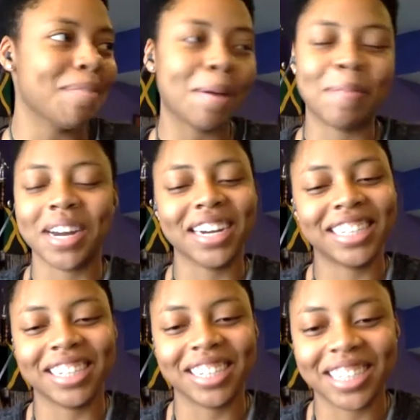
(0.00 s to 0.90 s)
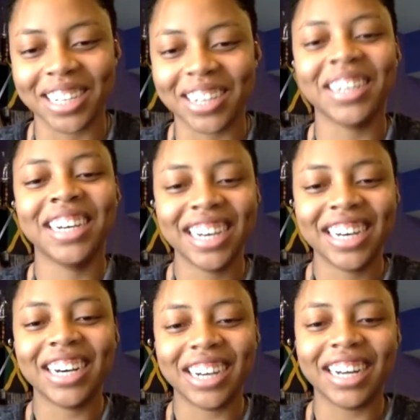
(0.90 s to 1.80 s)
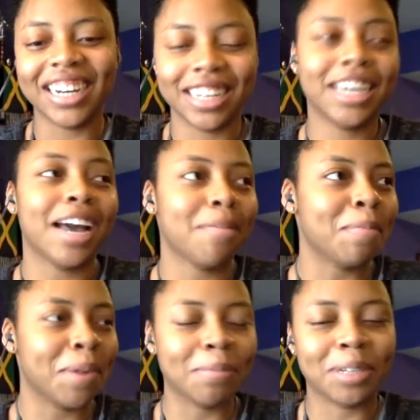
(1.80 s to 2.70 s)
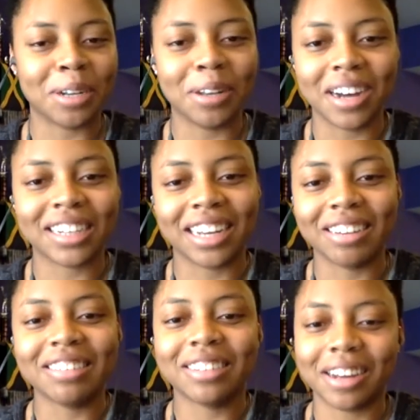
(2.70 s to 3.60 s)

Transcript: I got my parents here, so they got me pretty much on lockdown.